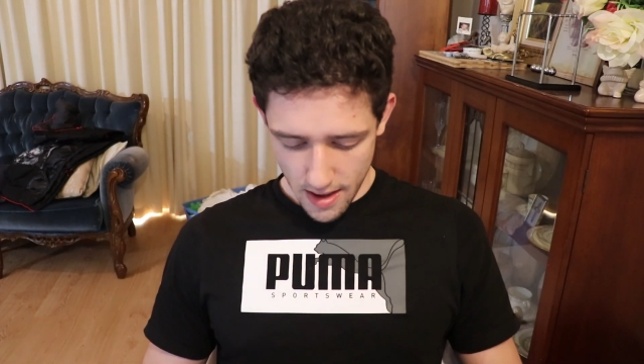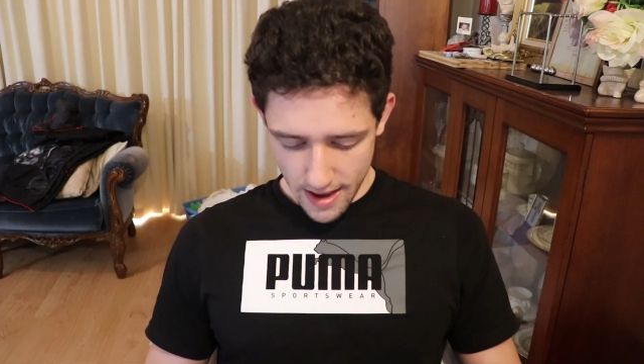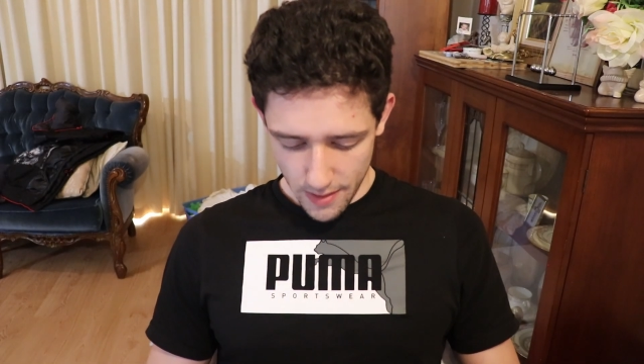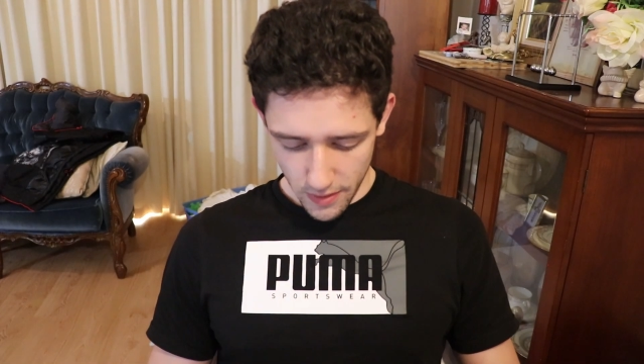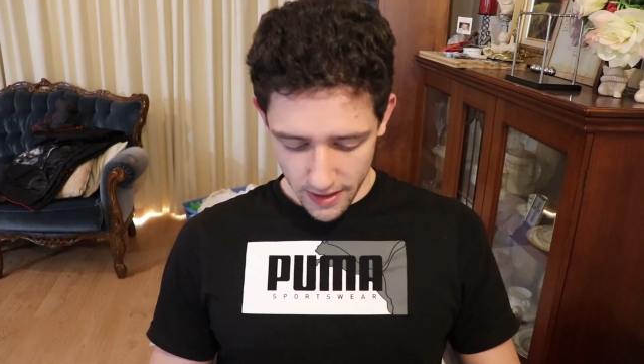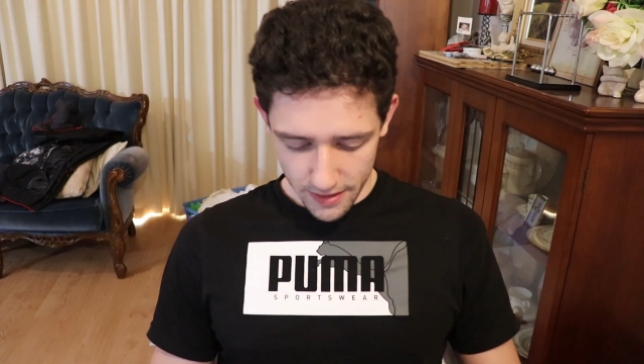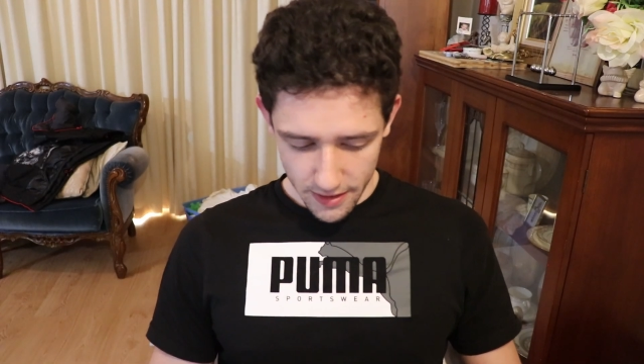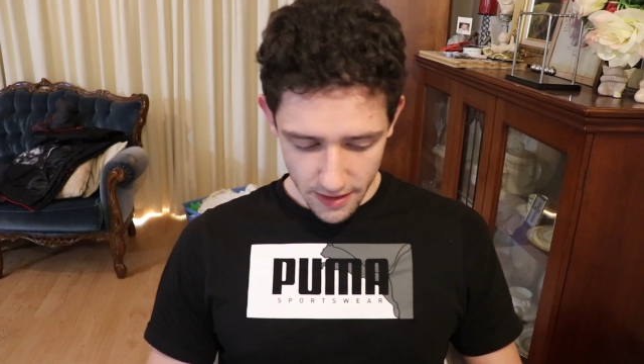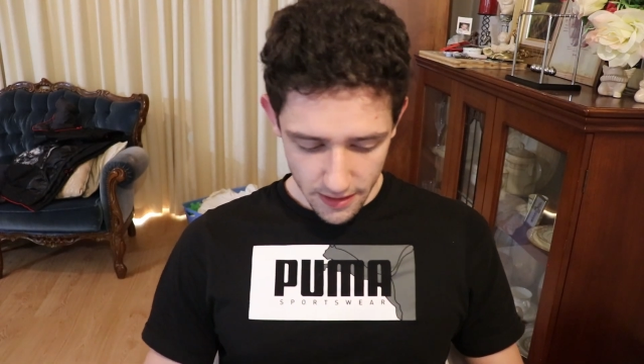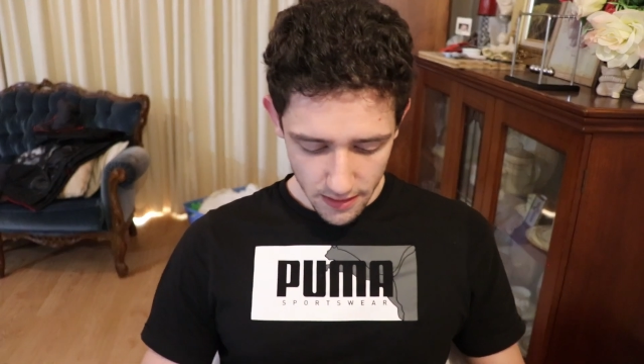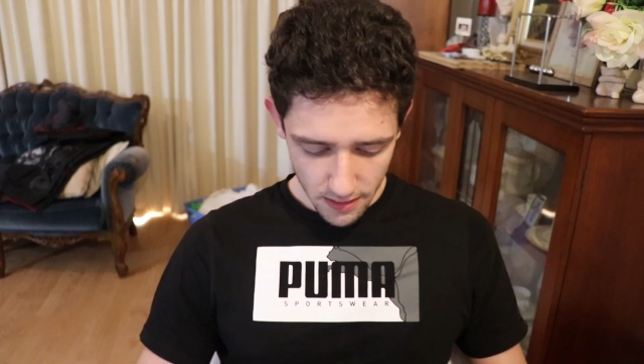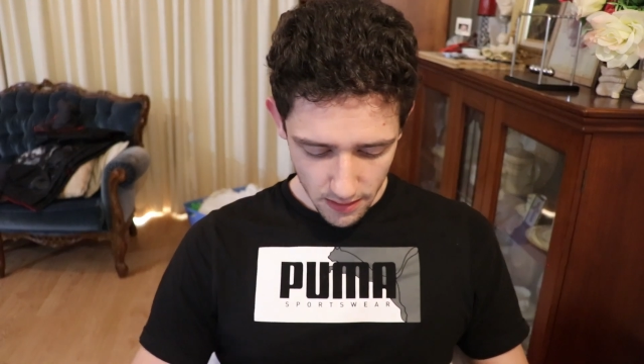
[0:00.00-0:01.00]
And what you
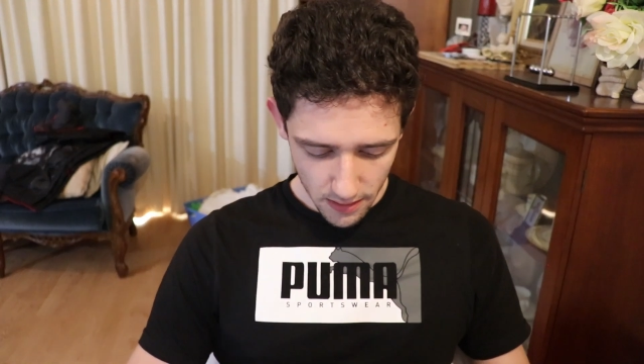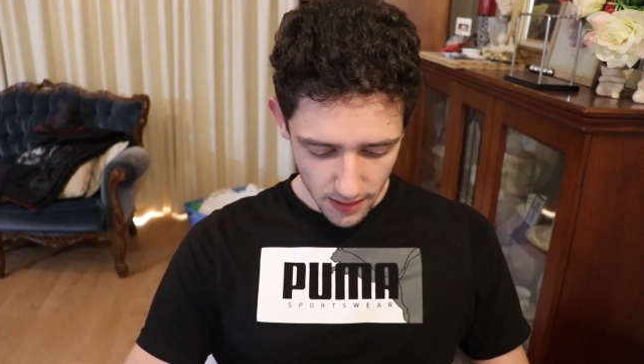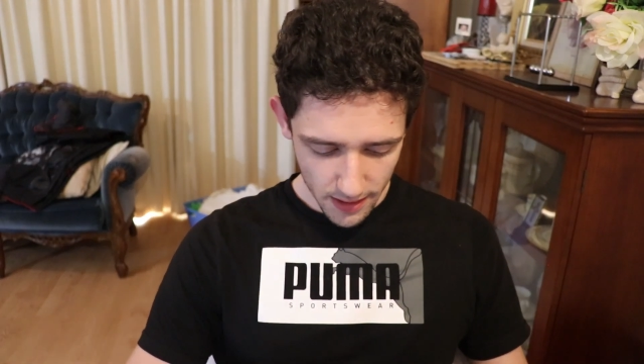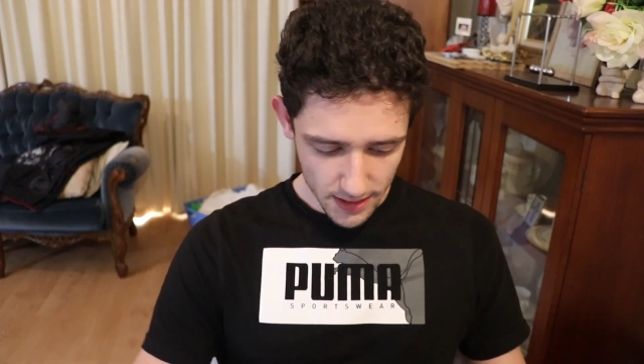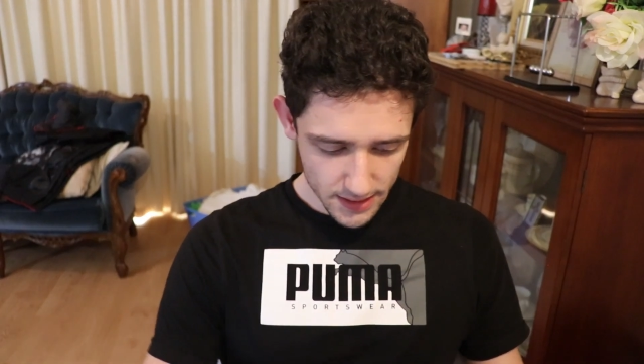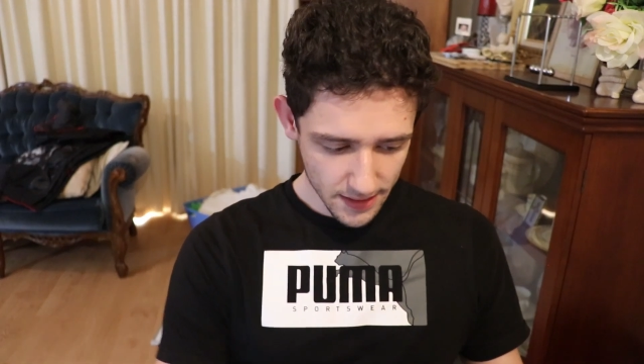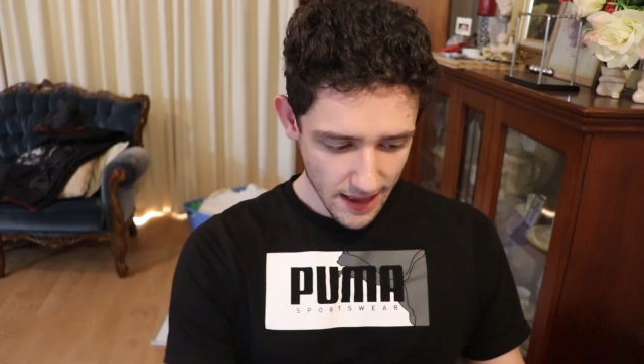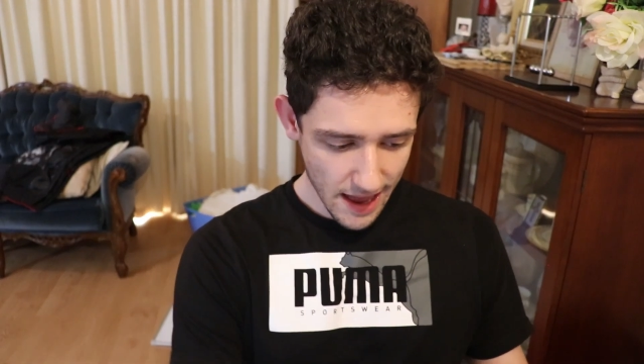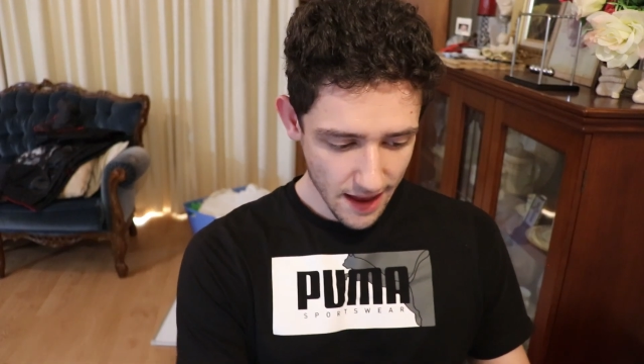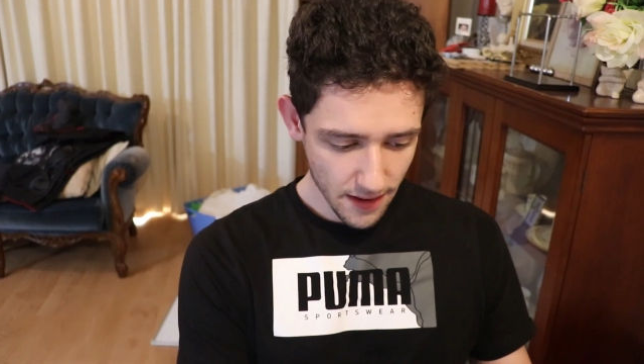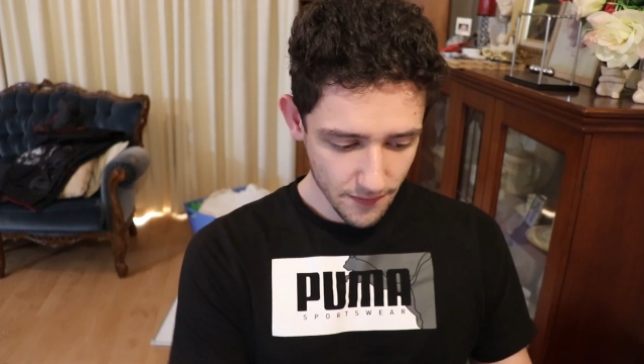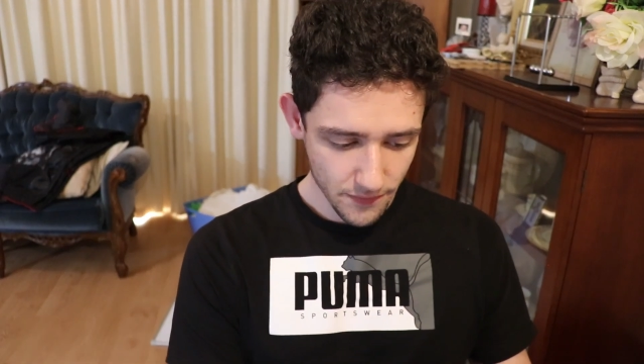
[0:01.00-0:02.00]
do is
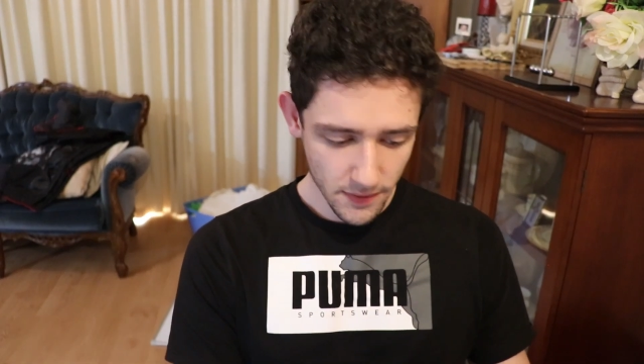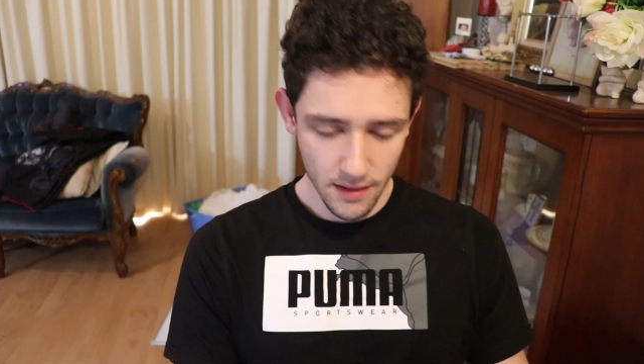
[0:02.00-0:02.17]
that,